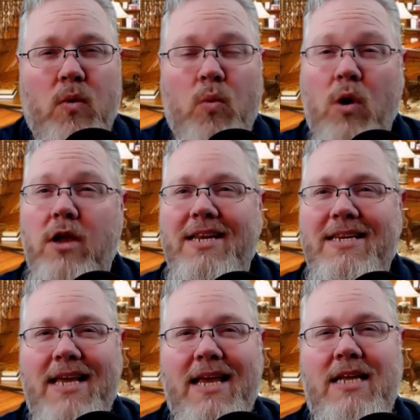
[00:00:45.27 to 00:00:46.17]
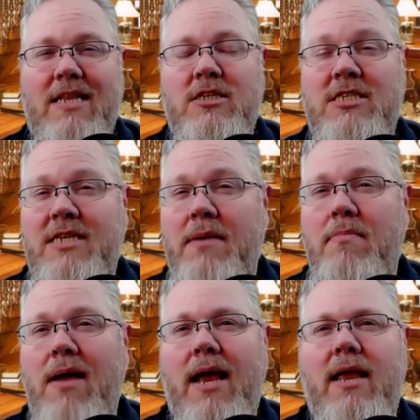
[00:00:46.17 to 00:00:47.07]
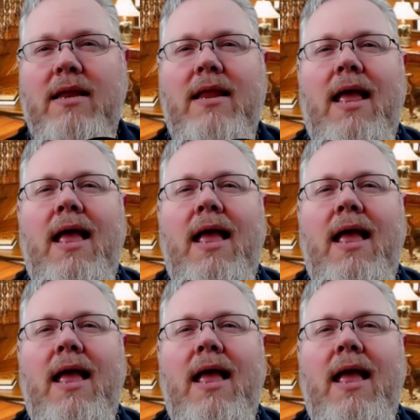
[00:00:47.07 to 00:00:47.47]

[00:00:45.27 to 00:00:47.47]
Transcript: we're going to take a step back and